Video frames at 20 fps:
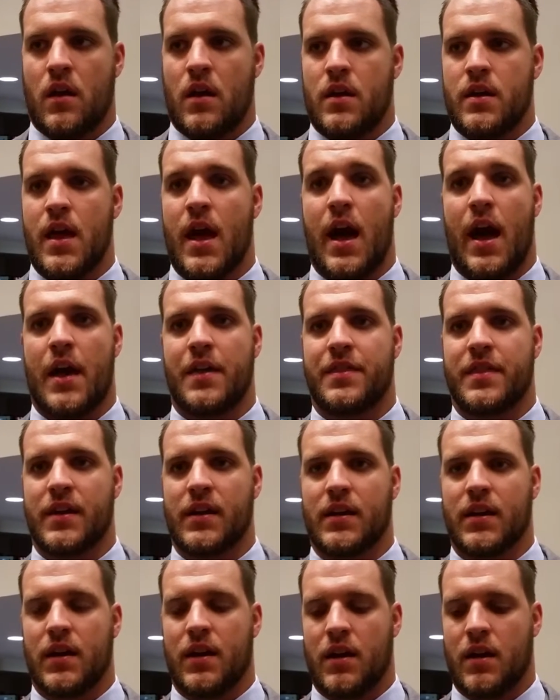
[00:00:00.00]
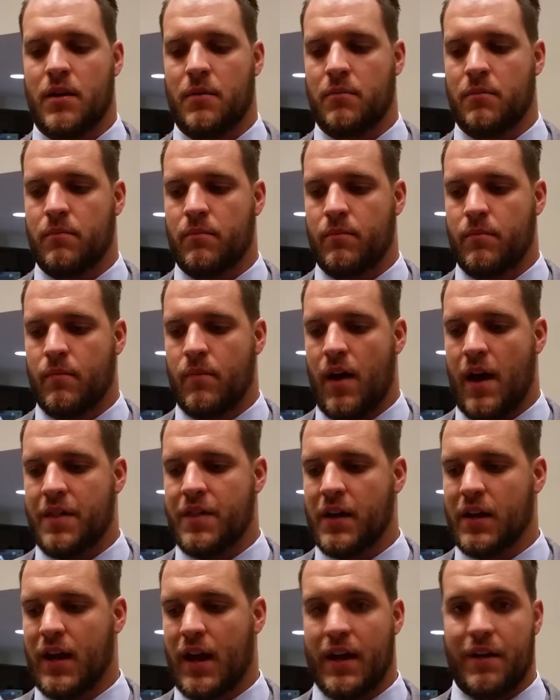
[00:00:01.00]
Yeah, I think
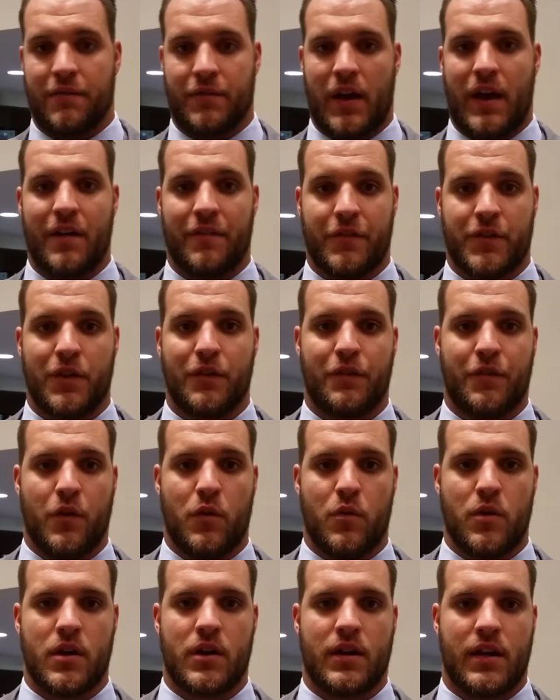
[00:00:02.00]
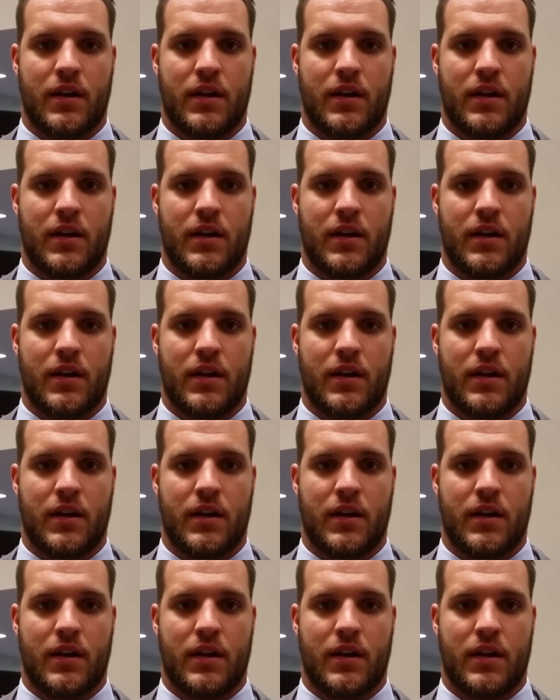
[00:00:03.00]
I have good footwork.